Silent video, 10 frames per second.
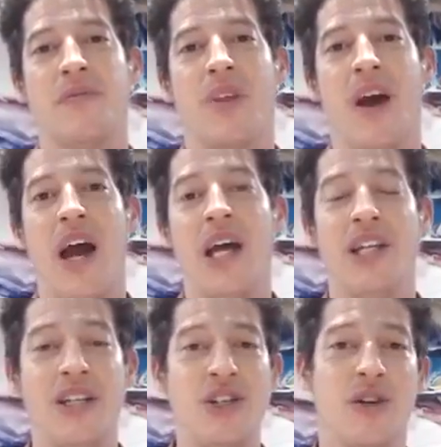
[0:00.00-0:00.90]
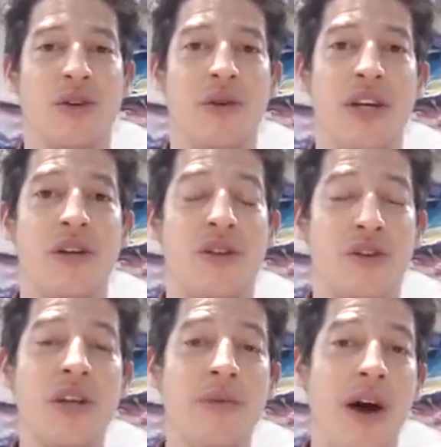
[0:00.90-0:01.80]
I had a teacher who gained
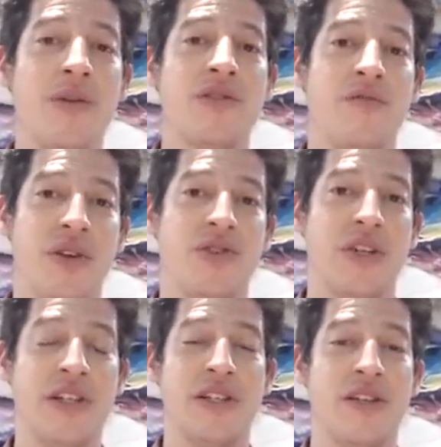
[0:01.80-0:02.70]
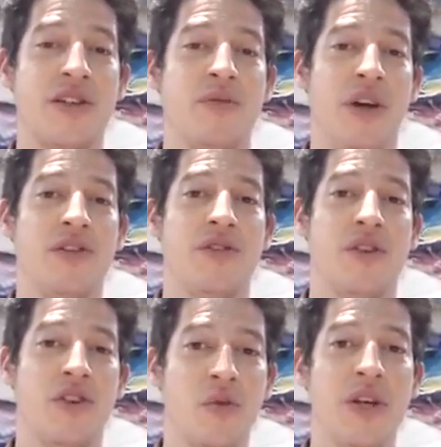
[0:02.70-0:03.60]
30 pounds of muscle in 6 months
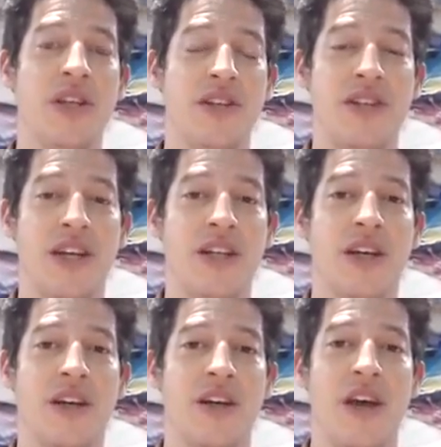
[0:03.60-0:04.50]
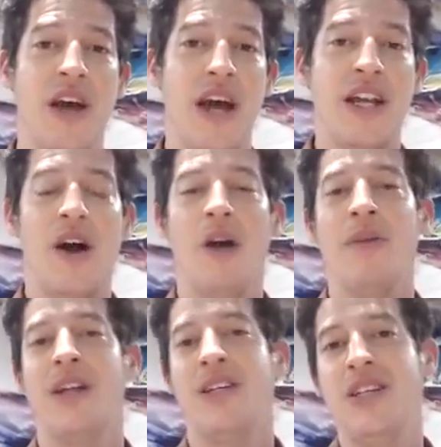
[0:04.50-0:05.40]
doing this technique. Now, I'm
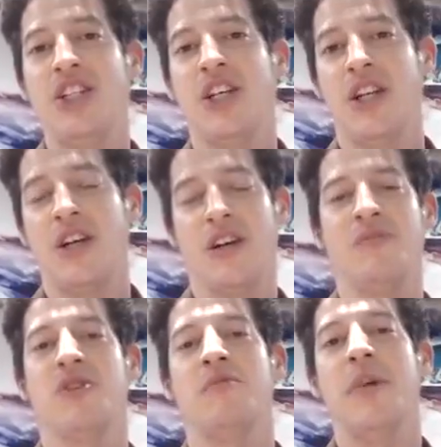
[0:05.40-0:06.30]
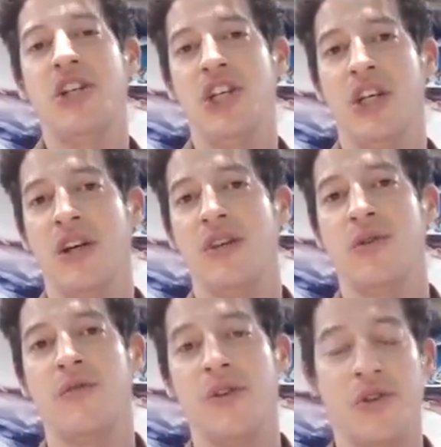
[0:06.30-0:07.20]
not teaching it here, I'm just mentioning it, so
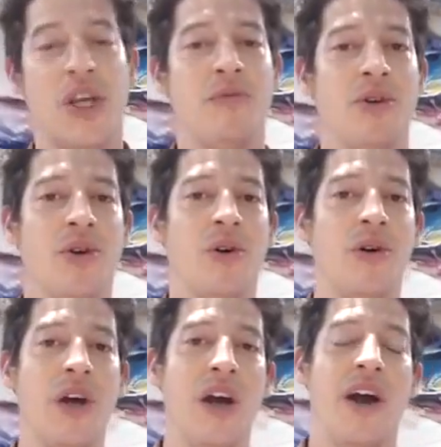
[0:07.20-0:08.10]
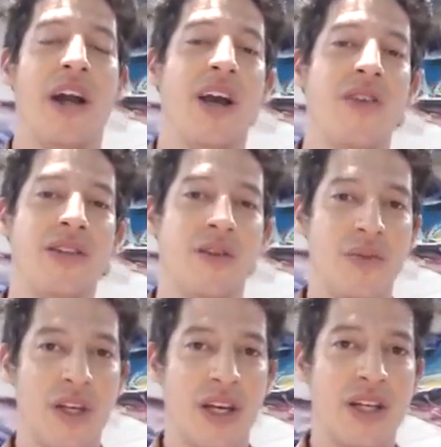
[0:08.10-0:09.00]
if you're skeptical, again, that's
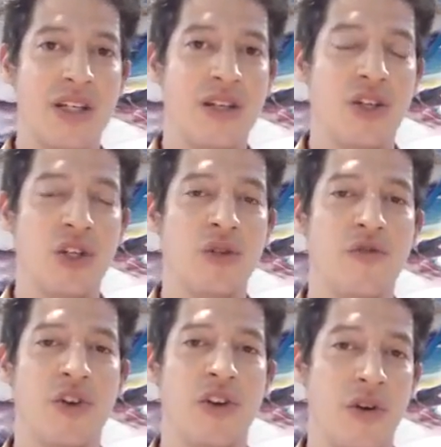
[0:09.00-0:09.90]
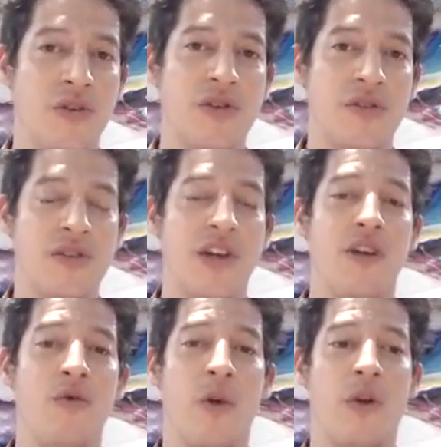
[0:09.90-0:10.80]
something I can teach you for your own
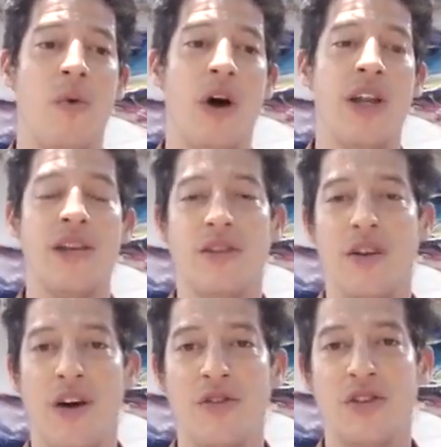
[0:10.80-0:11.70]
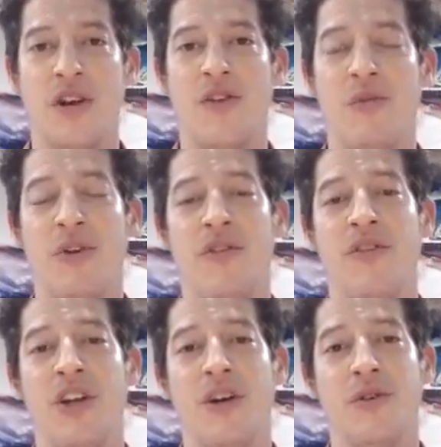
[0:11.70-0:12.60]
self one-on-one, and other stuff I put in
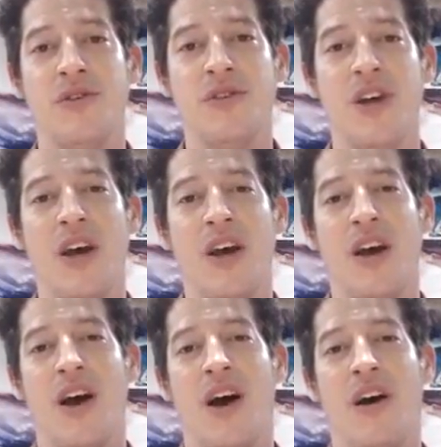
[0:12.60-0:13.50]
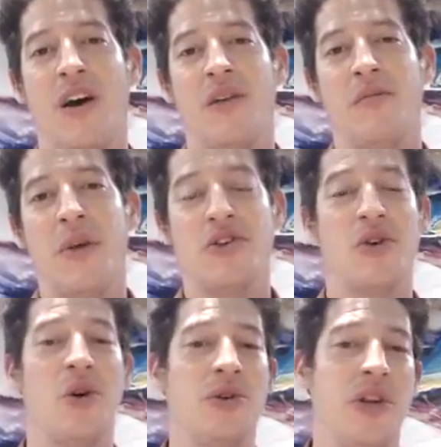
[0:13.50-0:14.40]
videos on Measured
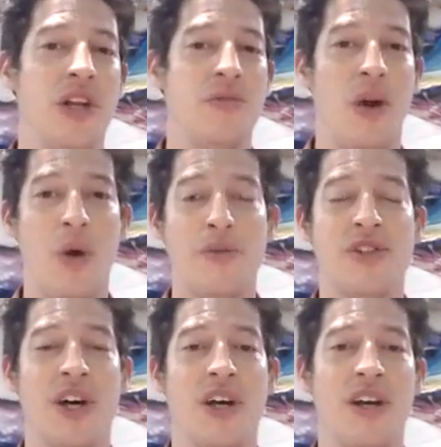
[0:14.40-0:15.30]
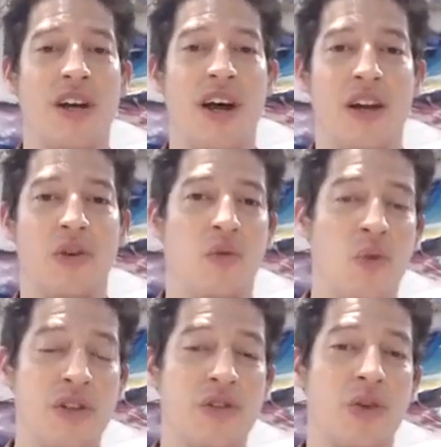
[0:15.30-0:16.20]
Golden Age, my website, and on
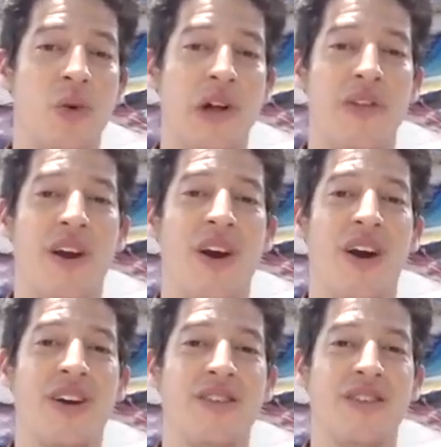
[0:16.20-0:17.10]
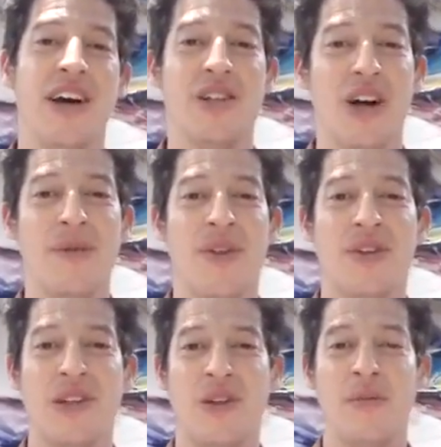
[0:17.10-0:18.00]
Wizard School on there. I talk about this
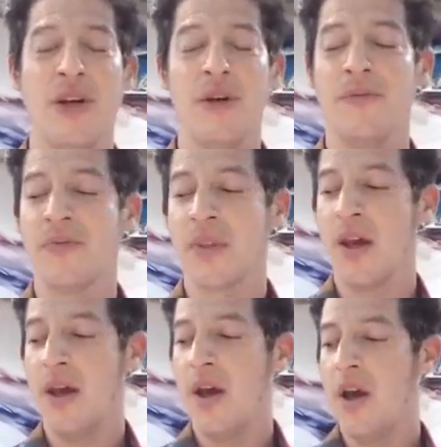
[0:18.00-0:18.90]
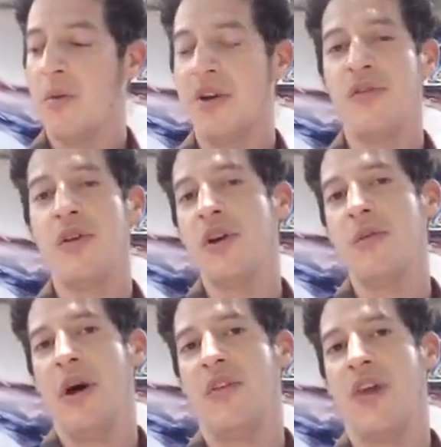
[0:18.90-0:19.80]
a little bit. But if you think
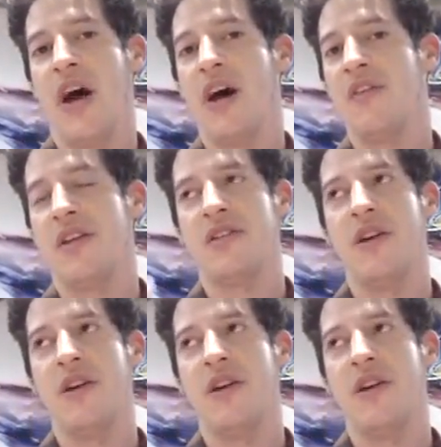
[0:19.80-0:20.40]
about that, that's kind of a